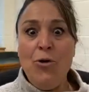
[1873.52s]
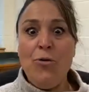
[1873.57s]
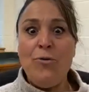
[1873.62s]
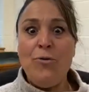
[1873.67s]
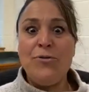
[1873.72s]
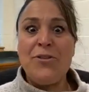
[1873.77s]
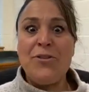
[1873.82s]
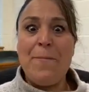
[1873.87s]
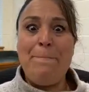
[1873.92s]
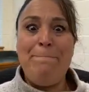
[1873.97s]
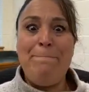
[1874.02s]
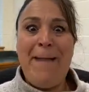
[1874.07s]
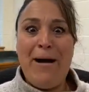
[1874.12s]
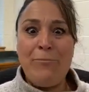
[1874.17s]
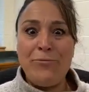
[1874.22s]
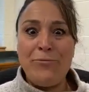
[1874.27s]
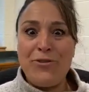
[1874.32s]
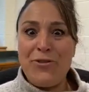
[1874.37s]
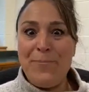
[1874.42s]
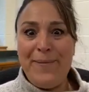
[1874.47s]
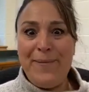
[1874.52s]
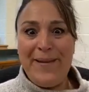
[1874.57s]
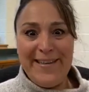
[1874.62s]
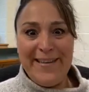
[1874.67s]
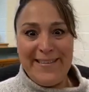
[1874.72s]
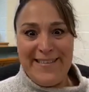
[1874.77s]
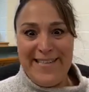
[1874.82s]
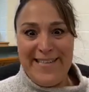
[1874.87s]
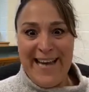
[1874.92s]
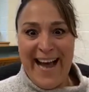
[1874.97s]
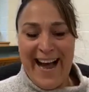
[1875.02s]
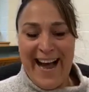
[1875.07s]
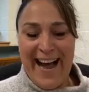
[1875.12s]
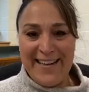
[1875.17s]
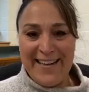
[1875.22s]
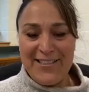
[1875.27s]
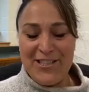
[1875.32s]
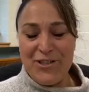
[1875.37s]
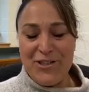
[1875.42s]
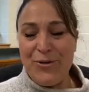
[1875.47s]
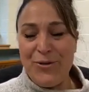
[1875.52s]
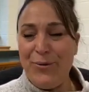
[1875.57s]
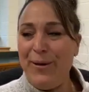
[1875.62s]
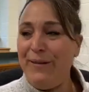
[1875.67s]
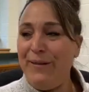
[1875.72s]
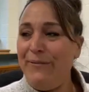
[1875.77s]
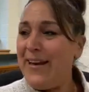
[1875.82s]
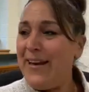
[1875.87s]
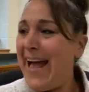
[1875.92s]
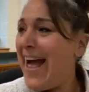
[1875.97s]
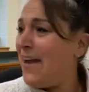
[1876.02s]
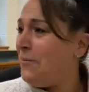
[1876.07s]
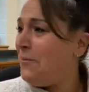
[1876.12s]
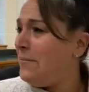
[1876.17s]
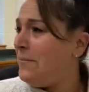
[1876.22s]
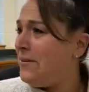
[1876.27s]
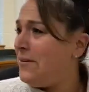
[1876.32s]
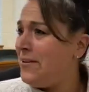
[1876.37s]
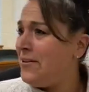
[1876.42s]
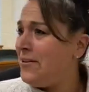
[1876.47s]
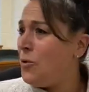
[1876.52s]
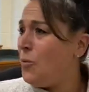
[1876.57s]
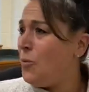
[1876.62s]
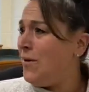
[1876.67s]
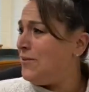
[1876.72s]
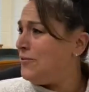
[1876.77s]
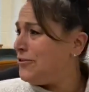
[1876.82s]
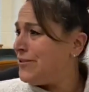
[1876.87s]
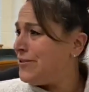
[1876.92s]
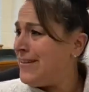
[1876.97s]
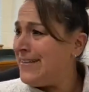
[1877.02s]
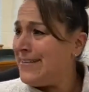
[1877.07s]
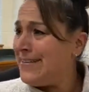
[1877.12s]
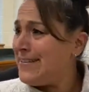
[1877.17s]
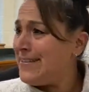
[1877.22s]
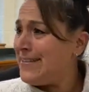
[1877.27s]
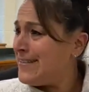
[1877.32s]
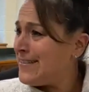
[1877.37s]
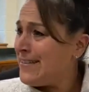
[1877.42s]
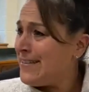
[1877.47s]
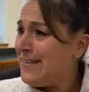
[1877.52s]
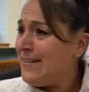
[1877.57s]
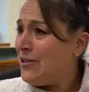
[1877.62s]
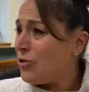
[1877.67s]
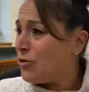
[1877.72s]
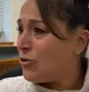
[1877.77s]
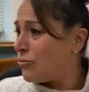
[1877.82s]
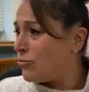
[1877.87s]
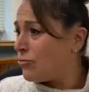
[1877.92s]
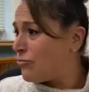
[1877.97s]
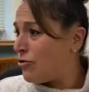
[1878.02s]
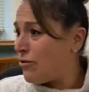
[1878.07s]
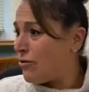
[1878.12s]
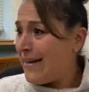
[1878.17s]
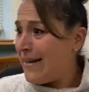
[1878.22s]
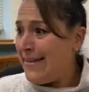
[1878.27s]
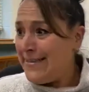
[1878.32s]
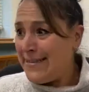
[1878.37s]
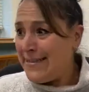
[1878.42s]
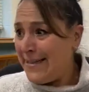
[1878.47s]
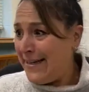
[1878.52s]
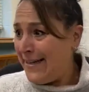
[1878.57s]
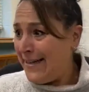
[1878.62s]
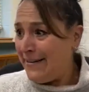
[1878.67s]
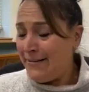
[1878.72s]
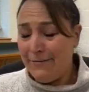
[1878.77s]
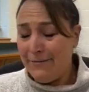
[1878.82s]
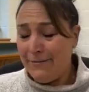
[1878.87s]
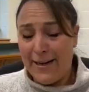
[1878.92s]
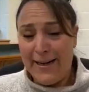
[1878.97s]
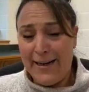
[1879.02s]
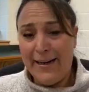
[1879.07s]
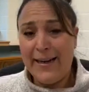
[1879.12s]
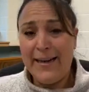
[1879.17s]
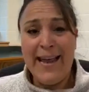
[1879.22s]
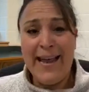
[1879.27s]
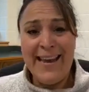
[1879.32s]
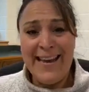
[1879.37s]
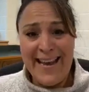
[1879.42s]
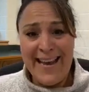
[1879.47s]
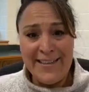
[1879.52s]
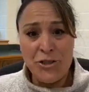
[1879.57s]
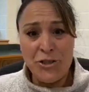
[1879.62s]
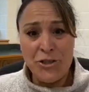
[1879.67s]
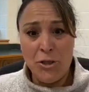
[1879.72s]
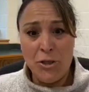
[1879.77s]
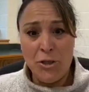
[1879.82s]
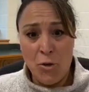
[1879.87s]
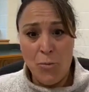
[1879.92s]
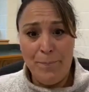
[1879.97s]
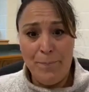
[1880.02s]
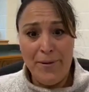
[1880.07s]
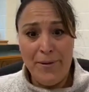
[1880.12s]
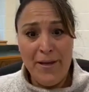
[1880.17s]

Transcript: who's about to be attacked so you have an animal in the wilderness grazing right an, an antelope